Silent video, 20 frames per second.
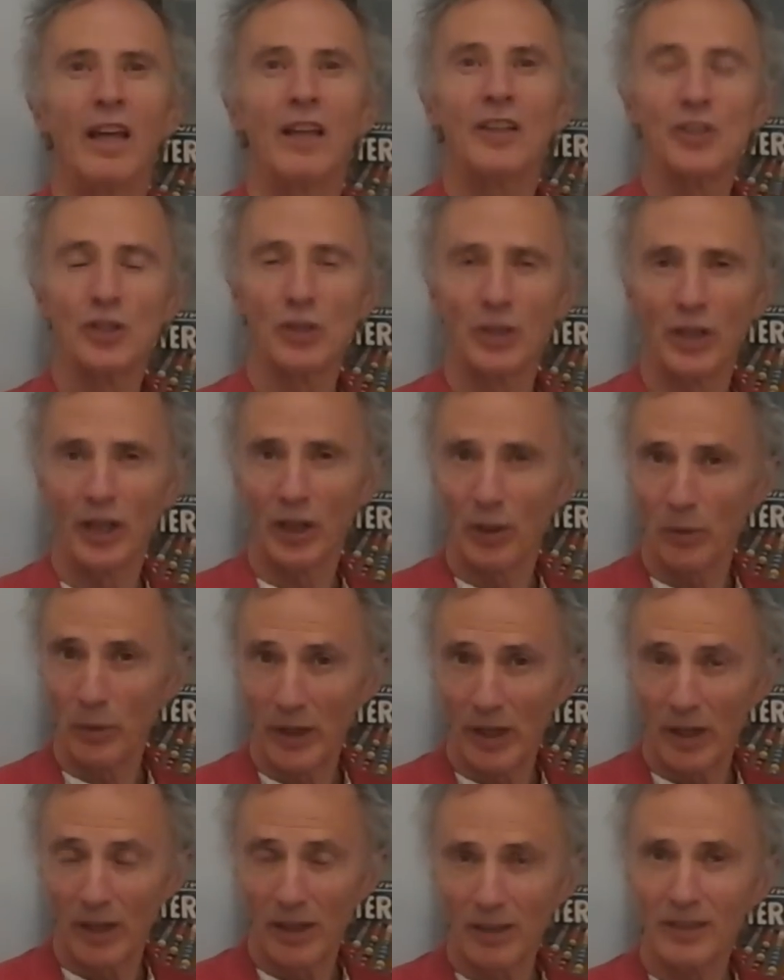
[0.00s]
So there we
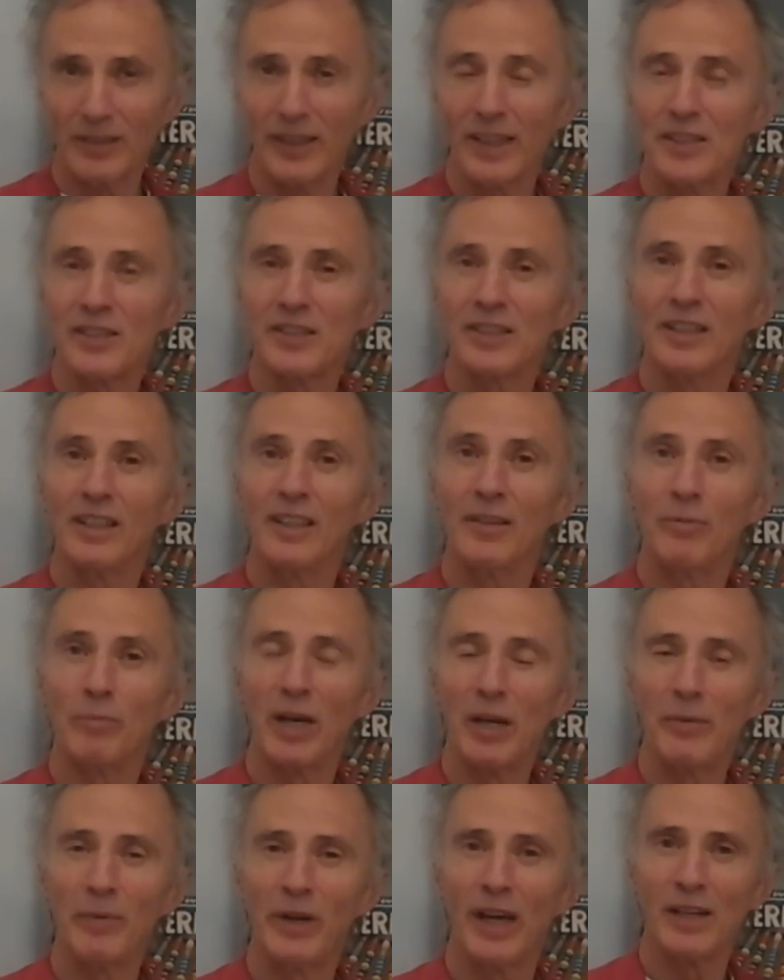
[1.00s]
are, that's the
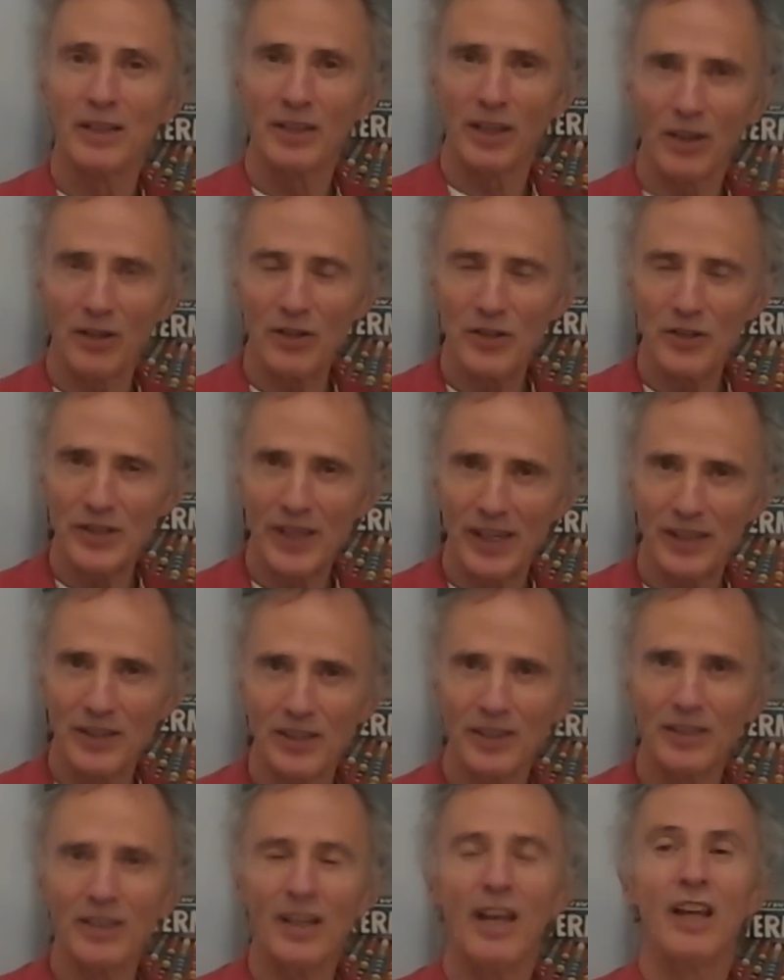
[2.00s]
Primary Healthcare
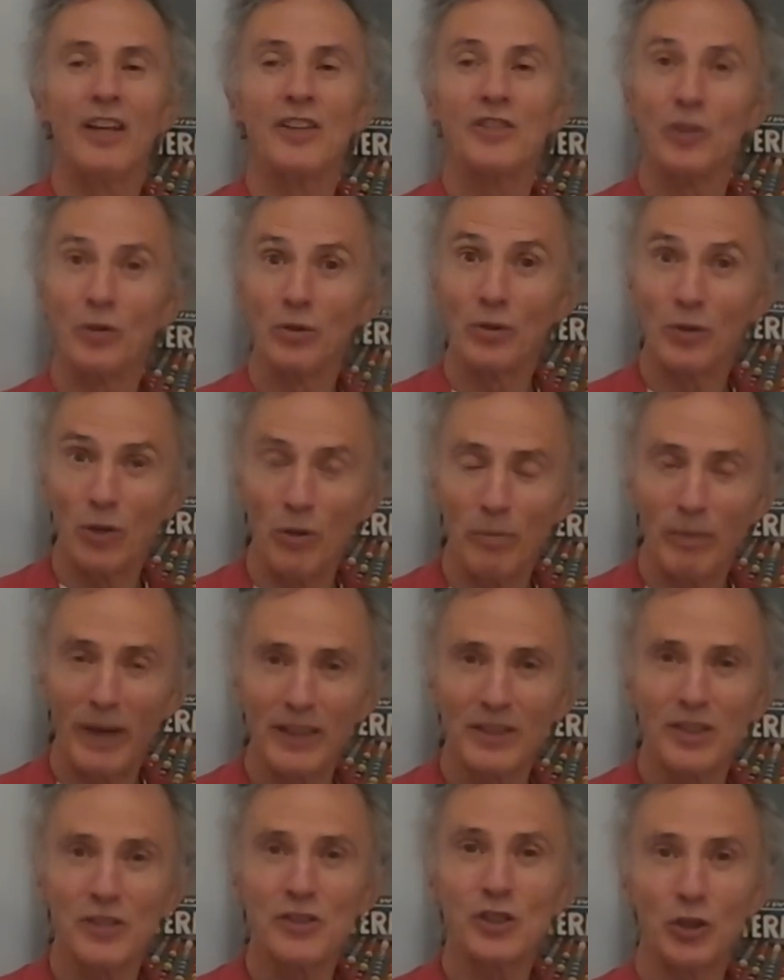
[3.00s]
Centre. So going
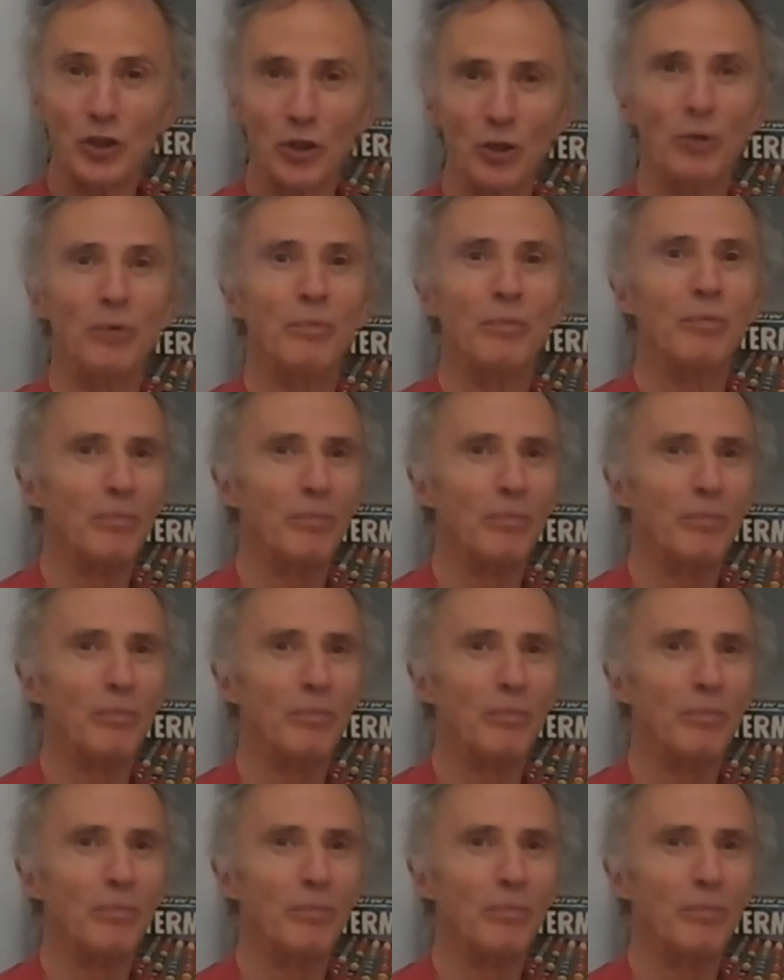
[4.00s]
back to studio.